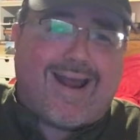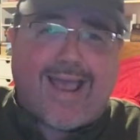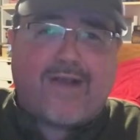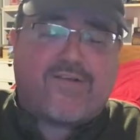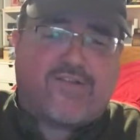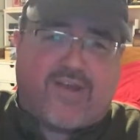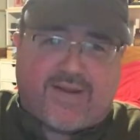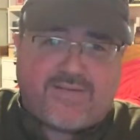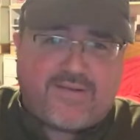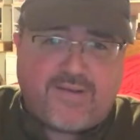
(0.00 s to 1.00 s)

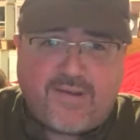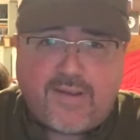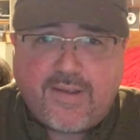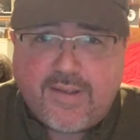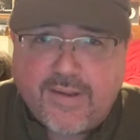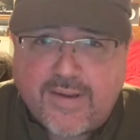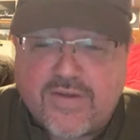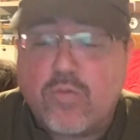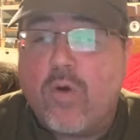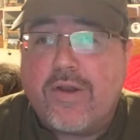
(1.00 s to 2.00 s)
accent
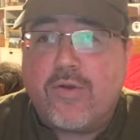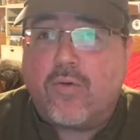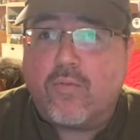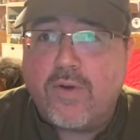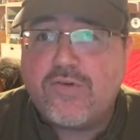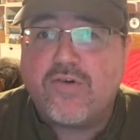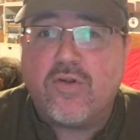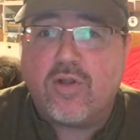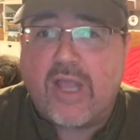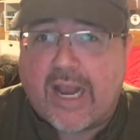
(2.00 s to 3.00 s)
is when your
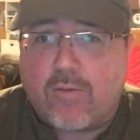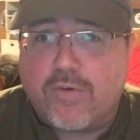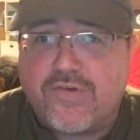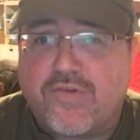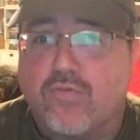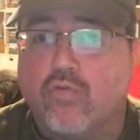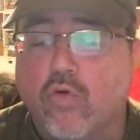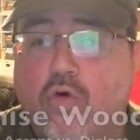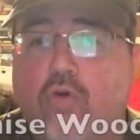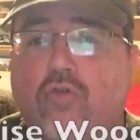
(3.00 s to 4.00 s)
original language's
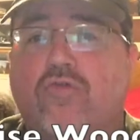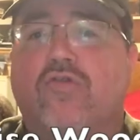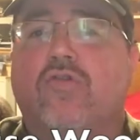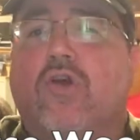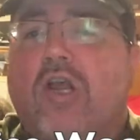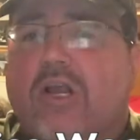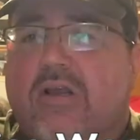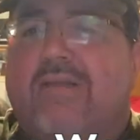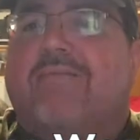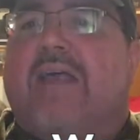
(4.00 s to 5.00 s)
rules,
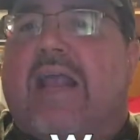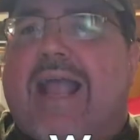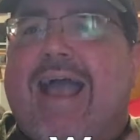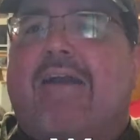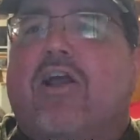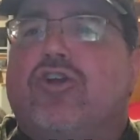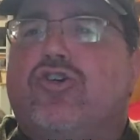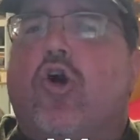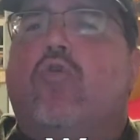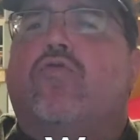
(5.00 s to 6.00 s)
they kind of
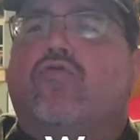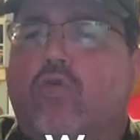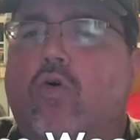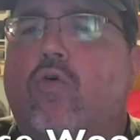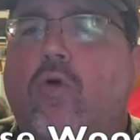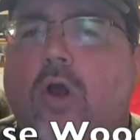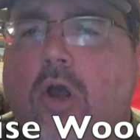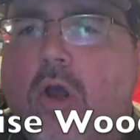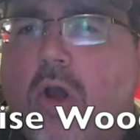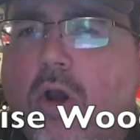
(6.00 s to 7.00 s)
show through
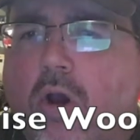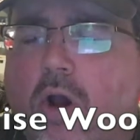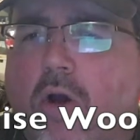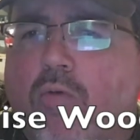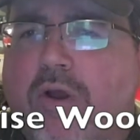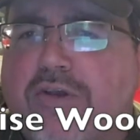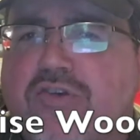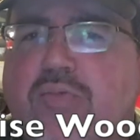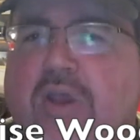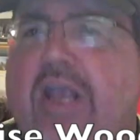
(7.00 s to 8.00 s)
when you
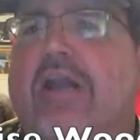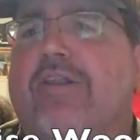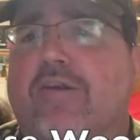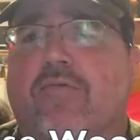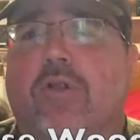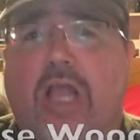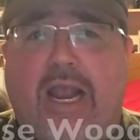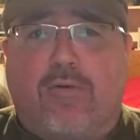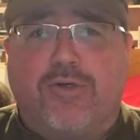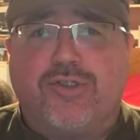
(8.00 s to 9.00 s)
speak in a different
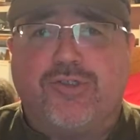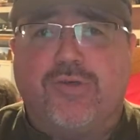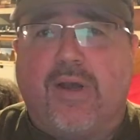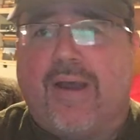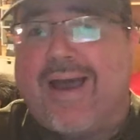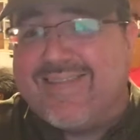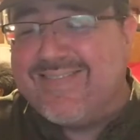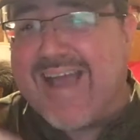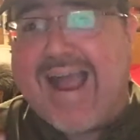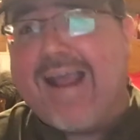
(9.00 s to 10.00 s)
language. A
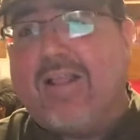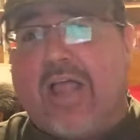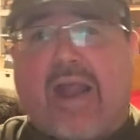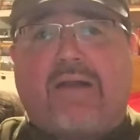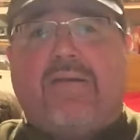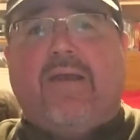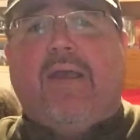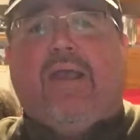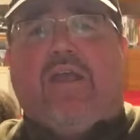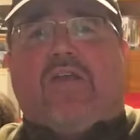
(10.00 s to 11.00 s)
dialect
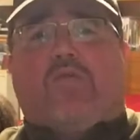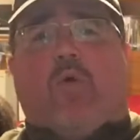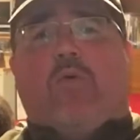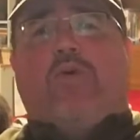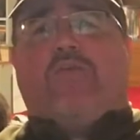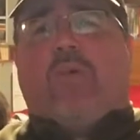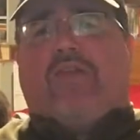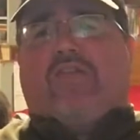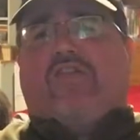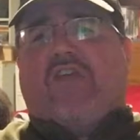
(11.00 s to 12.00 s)
is when we
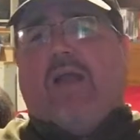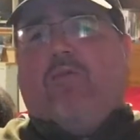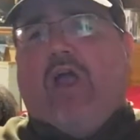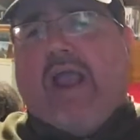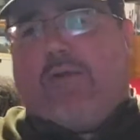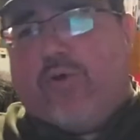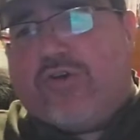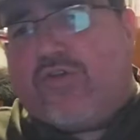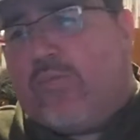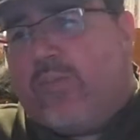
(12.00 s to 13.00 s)
speak the same
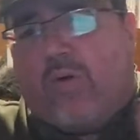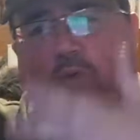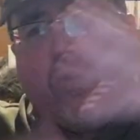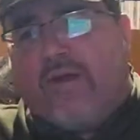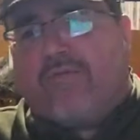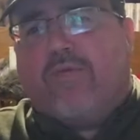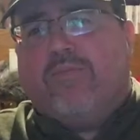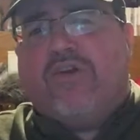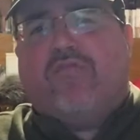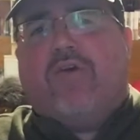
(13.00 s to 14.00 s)
language, but we're from
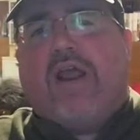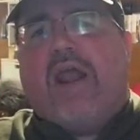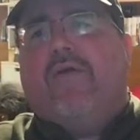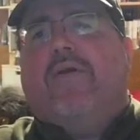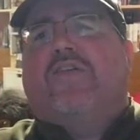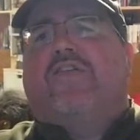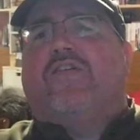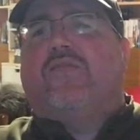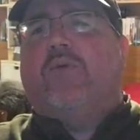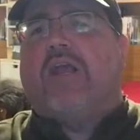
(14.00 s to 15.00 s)
different areas that
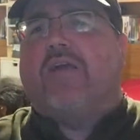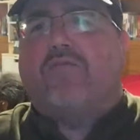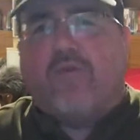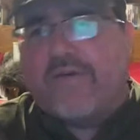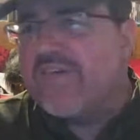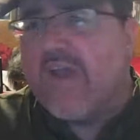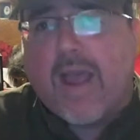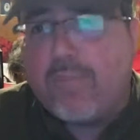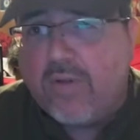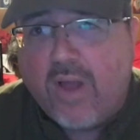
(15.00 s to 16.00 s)
speak it. For
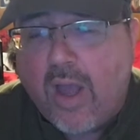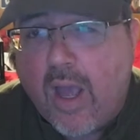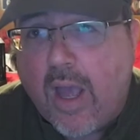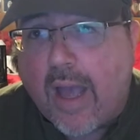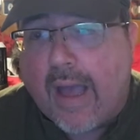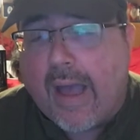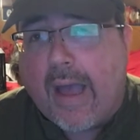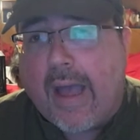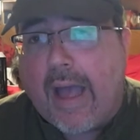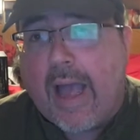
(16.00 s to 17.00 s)
example,
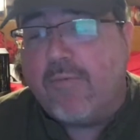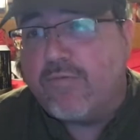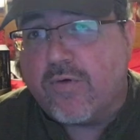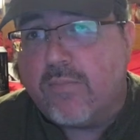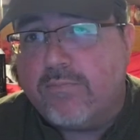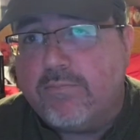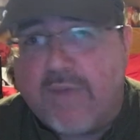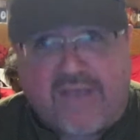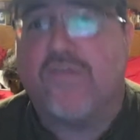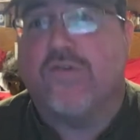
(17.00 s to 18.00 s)
I'm from
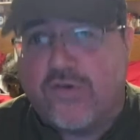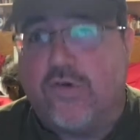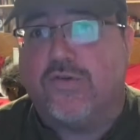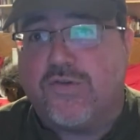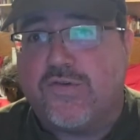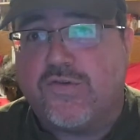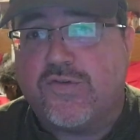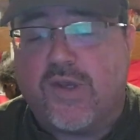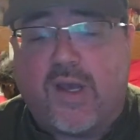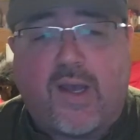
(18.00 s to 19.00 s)

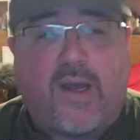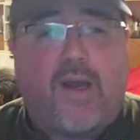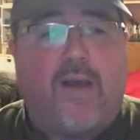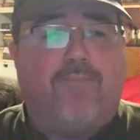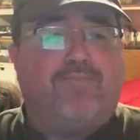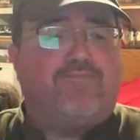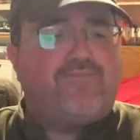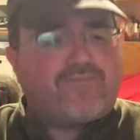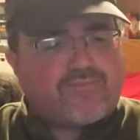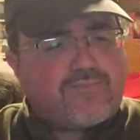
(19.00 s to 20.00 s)
Massachusetts, the
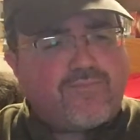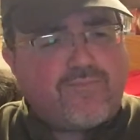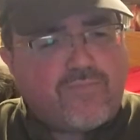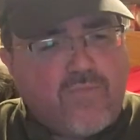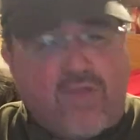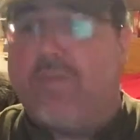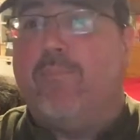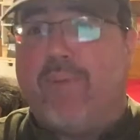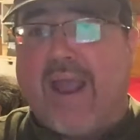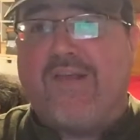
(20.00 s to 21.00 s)

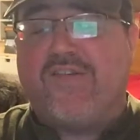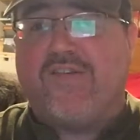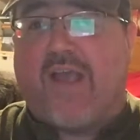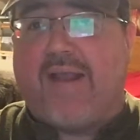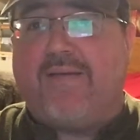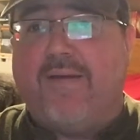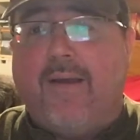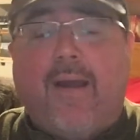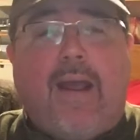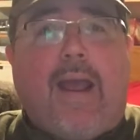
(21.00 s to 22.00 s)
Bay State.
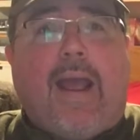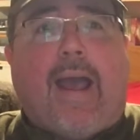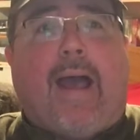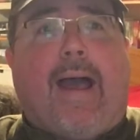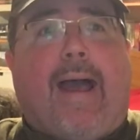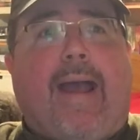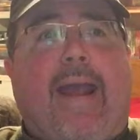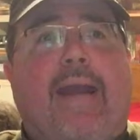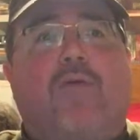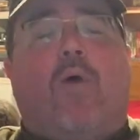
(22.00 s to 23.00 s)

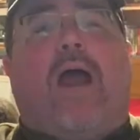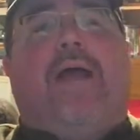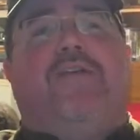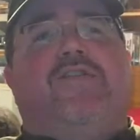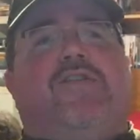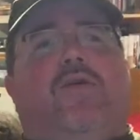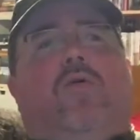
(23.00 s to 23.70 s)
Anyways,